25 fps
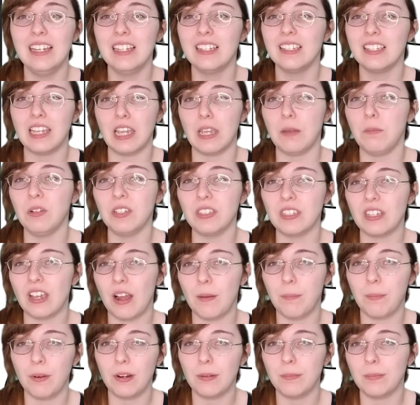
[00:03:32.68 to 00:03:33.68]

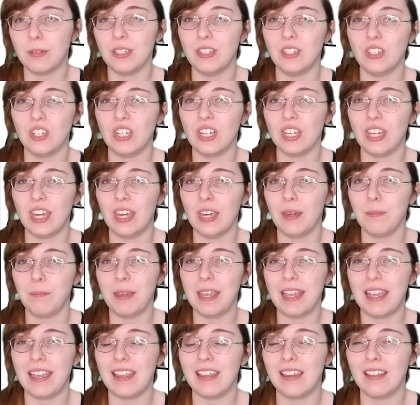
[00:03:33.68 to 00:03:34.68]
tabletop RPG
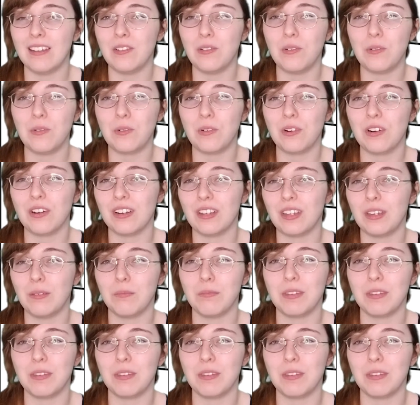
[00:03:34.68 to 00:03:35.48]
campaign or can be